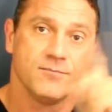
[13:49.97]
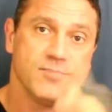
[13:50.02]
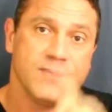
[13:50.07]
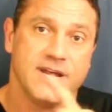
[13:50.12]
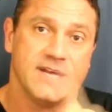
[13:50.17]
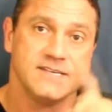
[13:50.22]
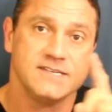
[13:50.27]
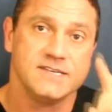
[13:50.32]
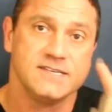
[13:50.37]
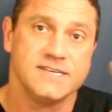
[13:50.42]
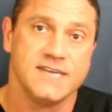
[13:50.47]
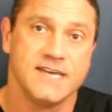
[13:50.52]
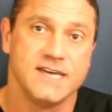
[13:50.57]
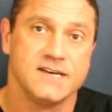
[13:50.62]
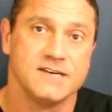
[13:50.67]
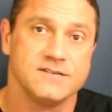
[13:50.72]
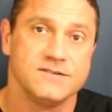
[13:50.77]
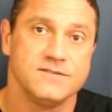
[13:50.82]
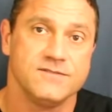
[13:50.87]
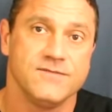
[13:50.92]
Breaks it
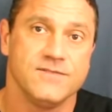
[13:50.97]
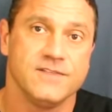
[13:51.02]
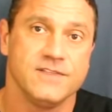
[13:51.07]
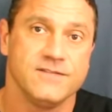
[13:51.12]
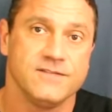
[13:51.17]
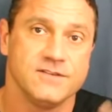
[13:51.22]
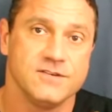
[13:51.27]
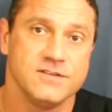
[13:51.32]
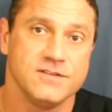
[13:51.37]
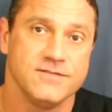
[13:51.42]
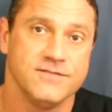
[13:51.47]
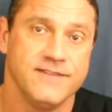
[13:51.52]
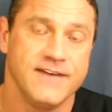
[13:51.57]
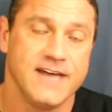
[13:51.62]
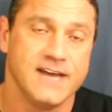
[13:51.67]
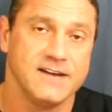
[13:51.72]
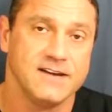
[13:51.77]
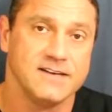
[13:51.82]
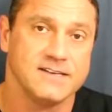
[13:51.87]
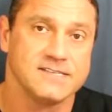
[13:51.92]
down for the, to the
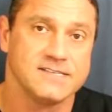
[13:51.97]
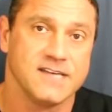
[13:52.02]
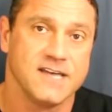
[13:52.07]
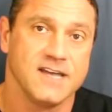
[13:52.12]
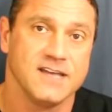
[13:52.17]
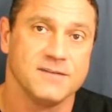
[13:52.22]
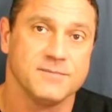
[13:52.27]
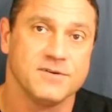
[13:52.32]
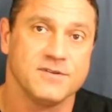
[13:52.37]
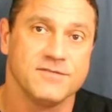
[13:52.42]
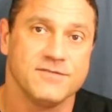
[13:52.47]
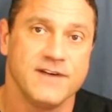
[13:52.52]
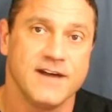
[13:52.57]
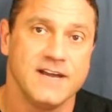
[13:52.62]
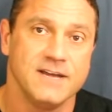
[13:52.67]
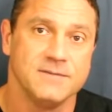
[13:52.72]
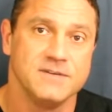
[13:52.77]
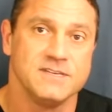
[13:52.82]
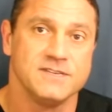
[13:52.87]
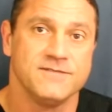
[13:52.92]
fat soluble
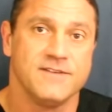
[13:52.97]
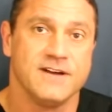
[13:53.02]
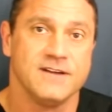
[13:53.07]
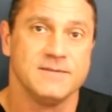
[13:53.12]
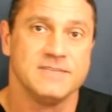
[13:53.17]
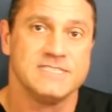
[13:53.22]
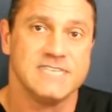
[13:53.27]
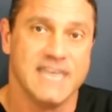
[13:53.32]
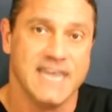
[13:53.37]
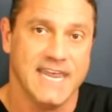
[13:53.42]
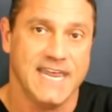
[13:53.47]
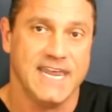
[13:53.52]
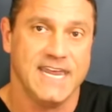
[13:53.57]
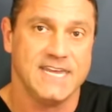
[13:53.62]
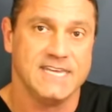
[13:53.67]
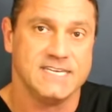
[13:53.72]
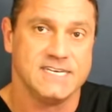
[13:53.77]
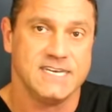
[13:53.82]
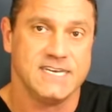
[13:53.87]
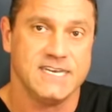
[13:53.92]
vitamins, vitamins
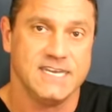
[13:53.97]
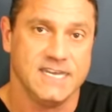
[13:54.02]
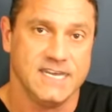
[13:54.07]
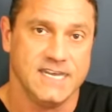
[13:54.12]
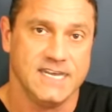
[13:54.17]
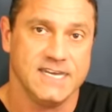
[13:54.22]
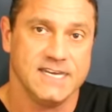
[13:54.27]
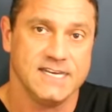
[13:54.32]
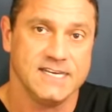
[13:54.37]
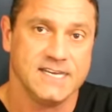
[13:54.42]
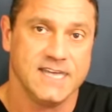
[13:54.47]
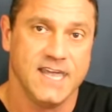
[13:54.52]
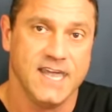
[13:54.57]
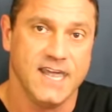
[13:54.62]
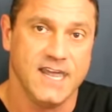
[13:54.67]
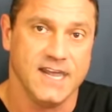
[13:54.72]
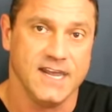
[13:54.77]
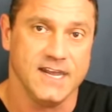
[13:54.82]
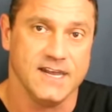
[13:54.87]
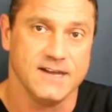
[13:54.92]
A, D, E, and
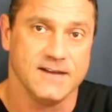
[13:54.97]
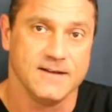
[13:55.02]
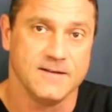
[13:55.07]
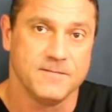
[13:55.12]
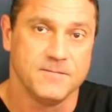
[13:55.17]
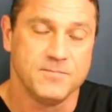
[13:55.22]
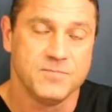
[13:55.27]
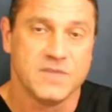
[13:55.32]
K.